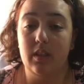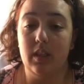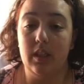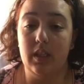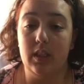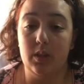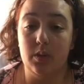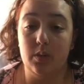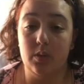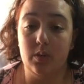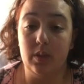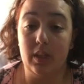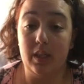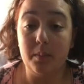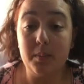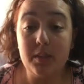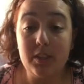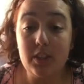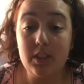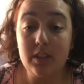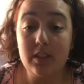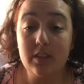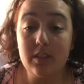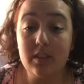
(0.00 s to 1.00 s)
little
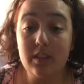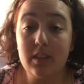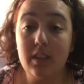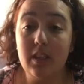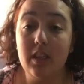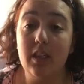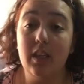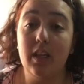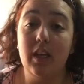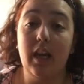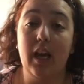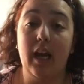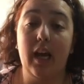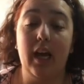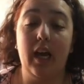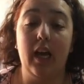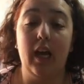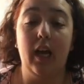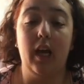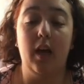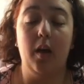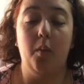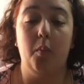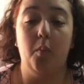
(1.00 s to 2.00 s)
images,
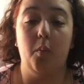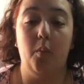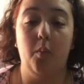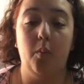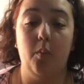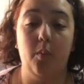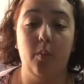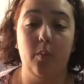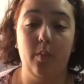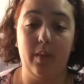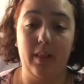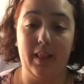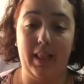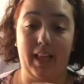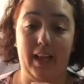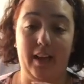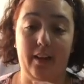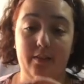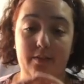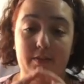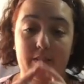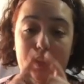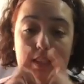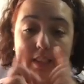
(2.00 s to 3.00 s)

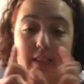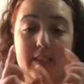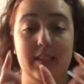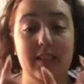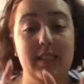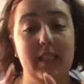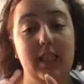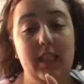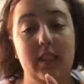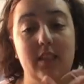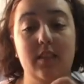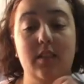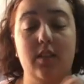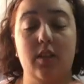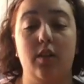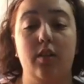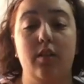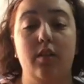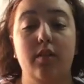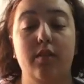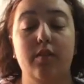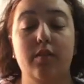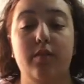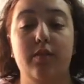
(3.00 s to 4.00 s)
have like stickers
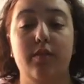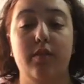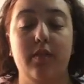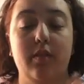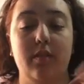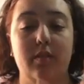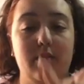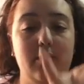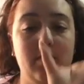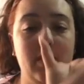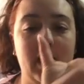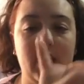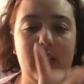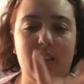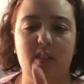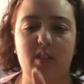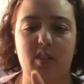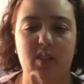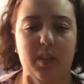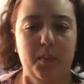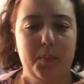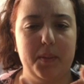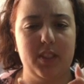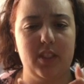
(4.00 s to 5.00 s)
of like
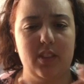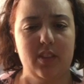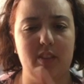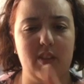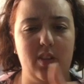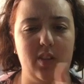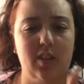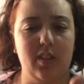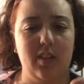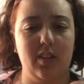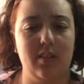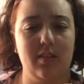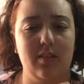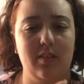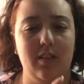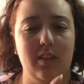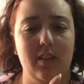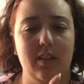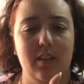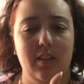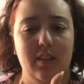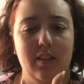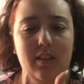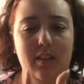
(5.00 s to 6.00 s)
little images on a
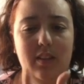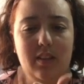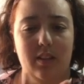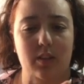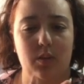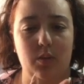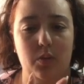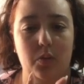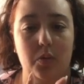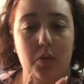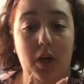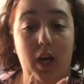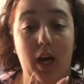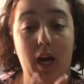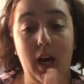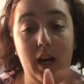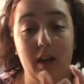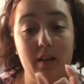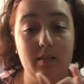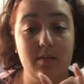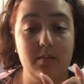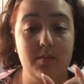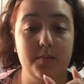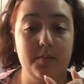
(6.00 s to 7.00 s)
little
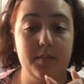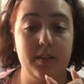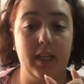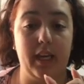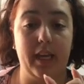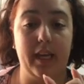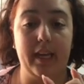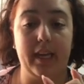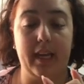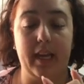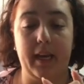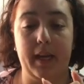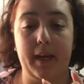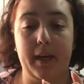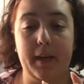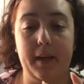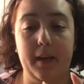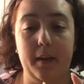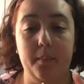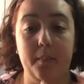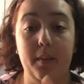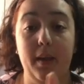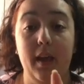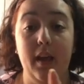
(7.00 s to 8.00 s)
card, like
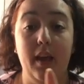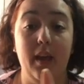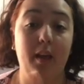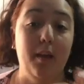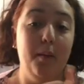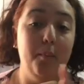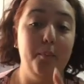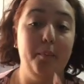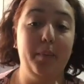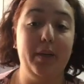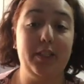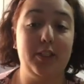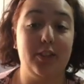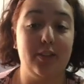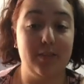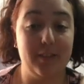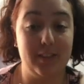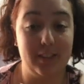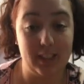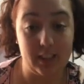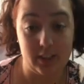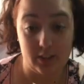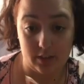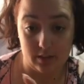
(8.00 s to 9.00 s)
picture of
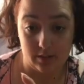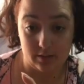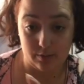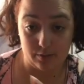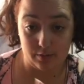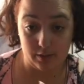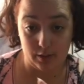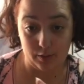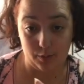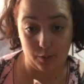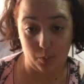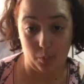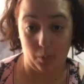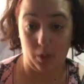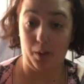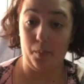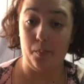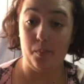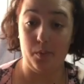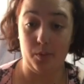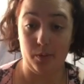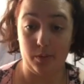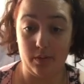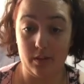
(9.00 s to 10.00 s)
a teacher in front of a
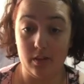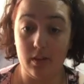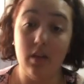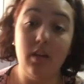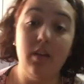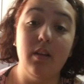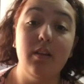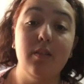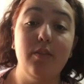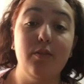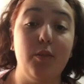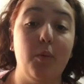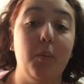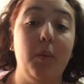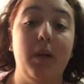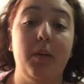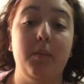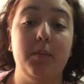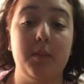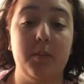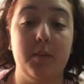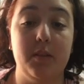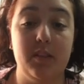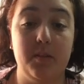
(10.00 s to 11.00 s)
whiteboard from when
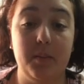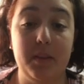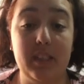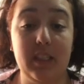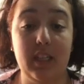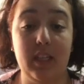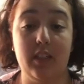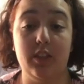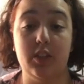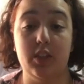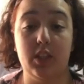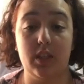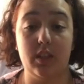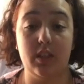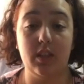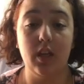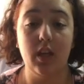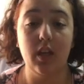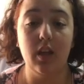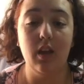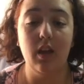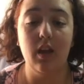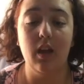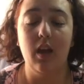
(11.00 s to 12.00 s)
I'm supposed to be teaching,
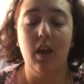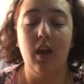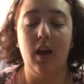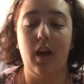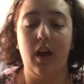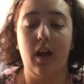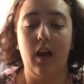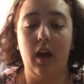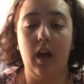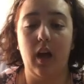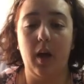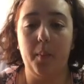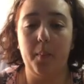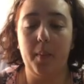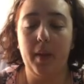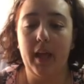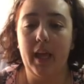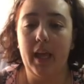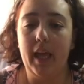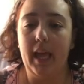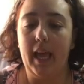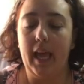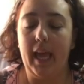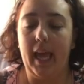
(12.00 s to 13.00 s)

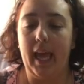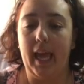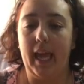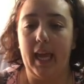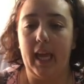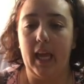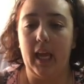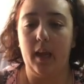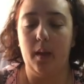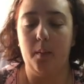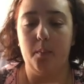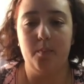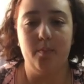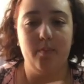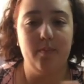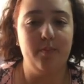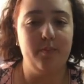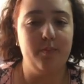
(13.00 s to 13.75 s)
a